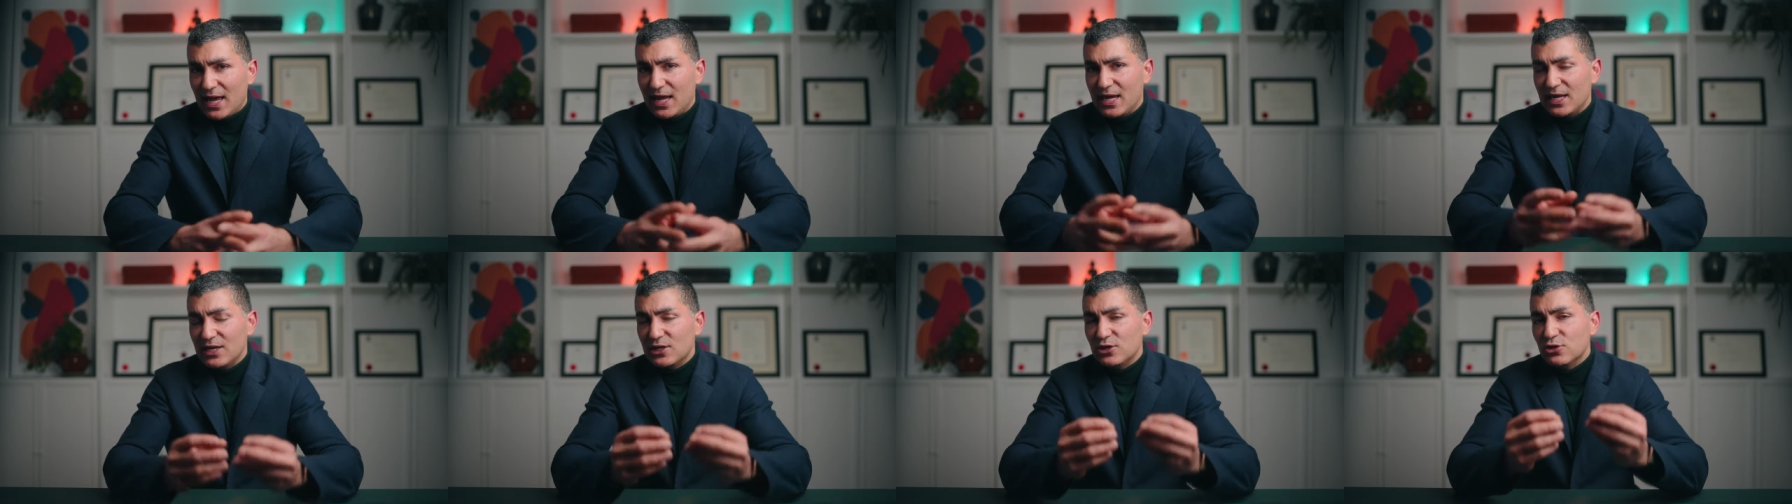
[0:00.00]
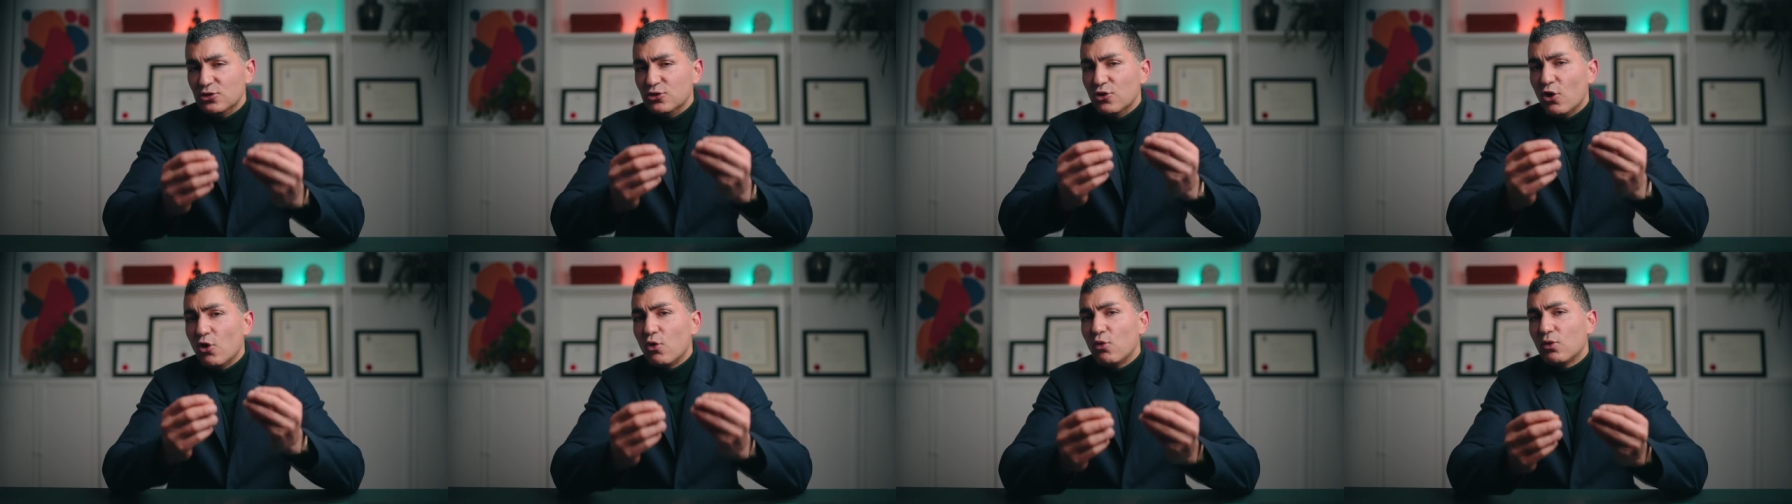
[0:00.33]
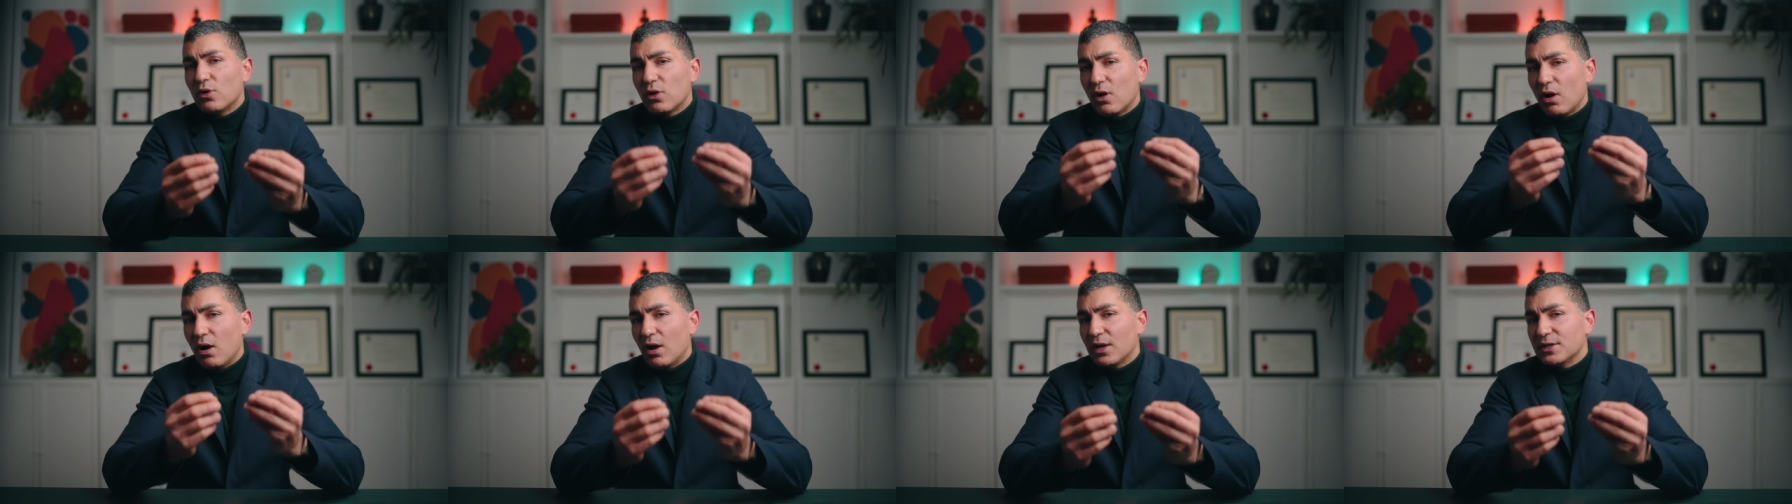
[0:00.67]
a no
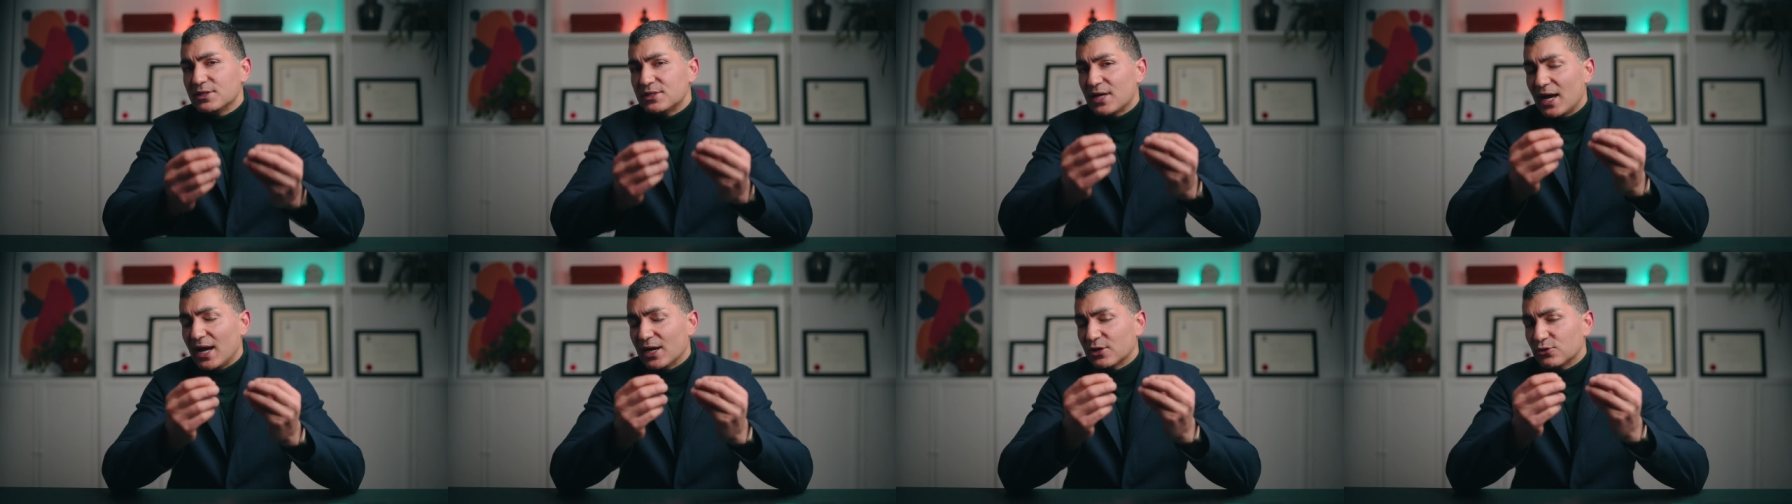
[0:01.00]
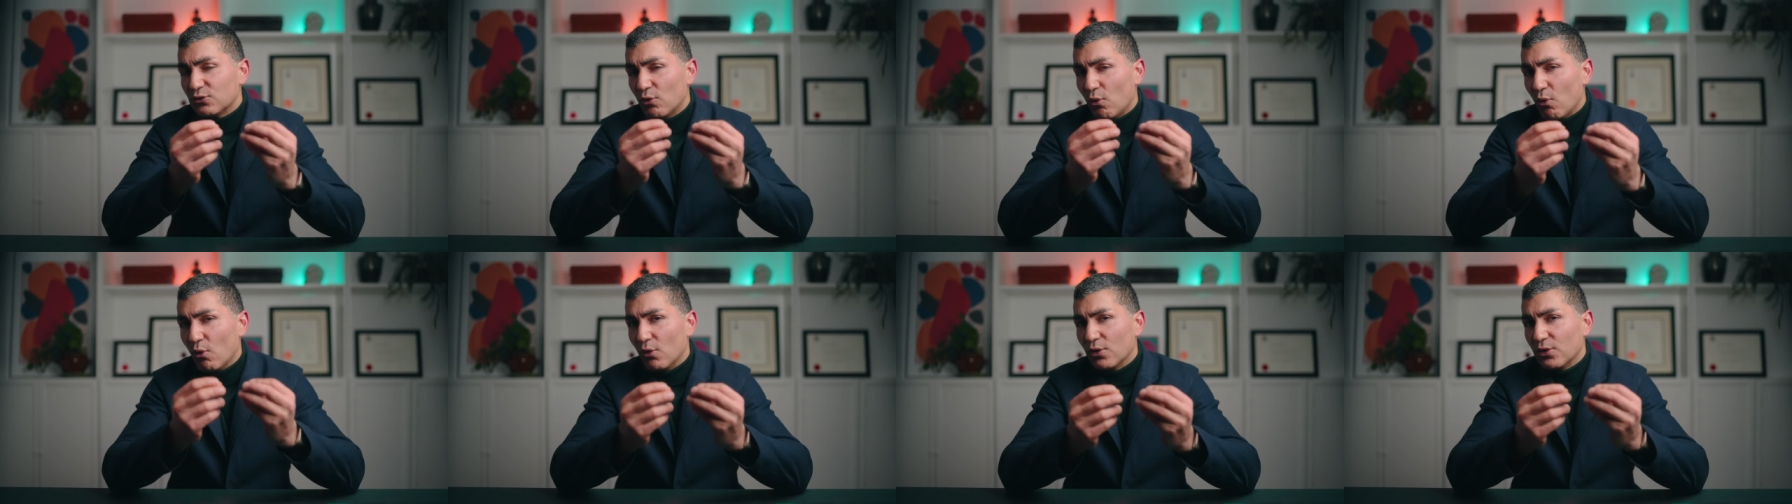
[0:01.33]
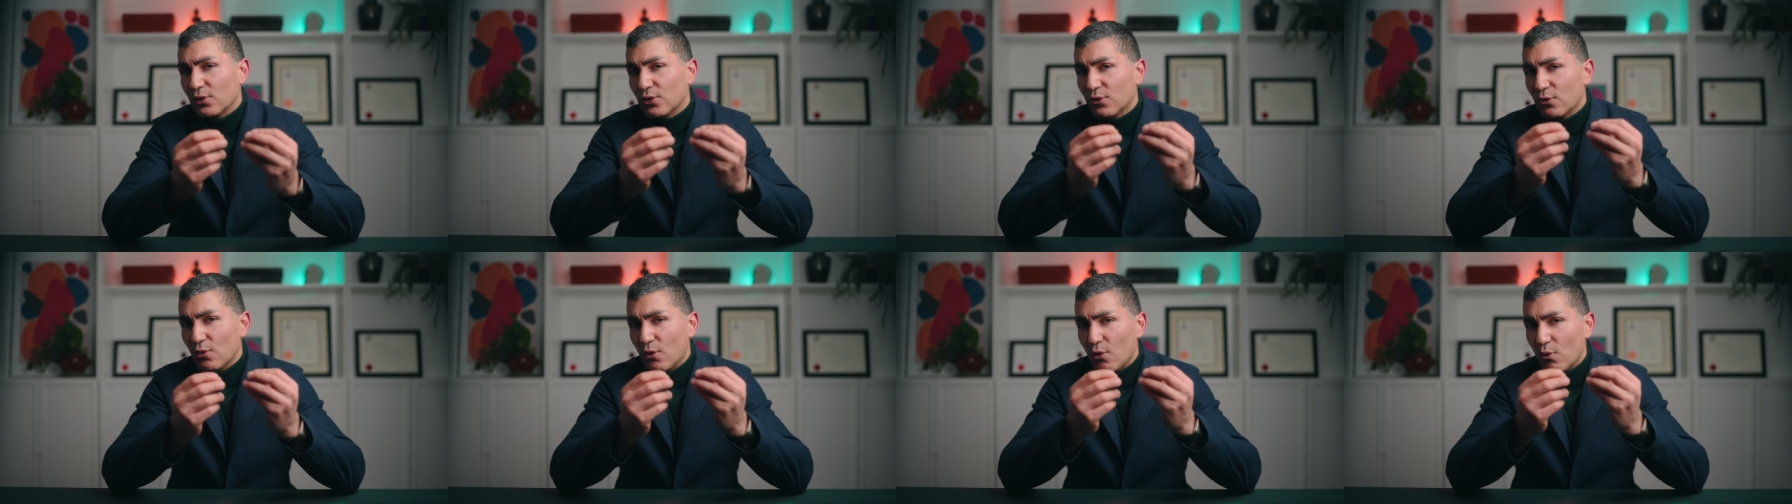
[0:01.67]
contact
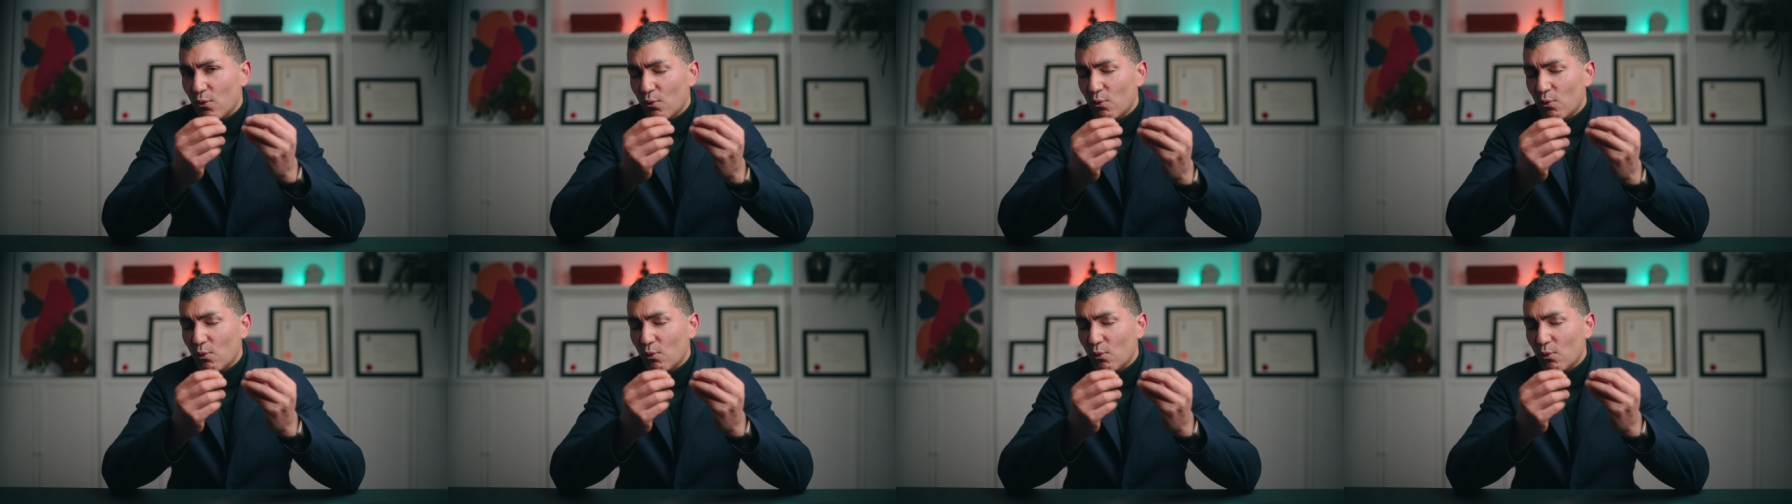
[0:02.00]
order